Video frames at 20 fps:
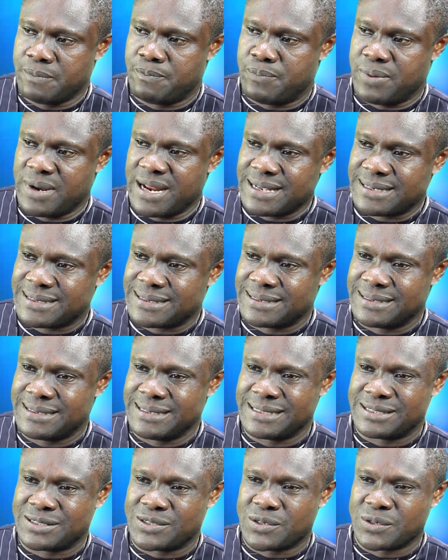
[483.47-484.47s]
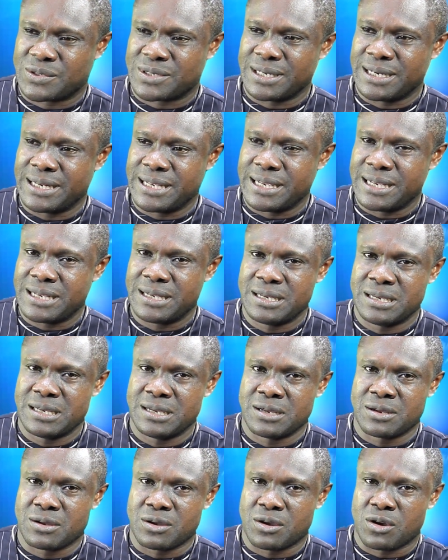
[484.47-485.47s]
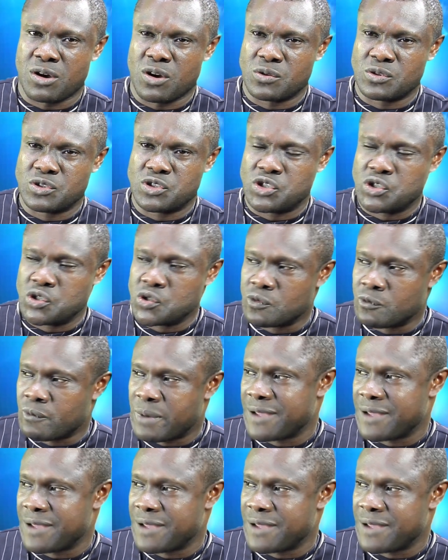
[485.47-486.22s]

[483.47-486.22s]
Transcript: place is totally consumed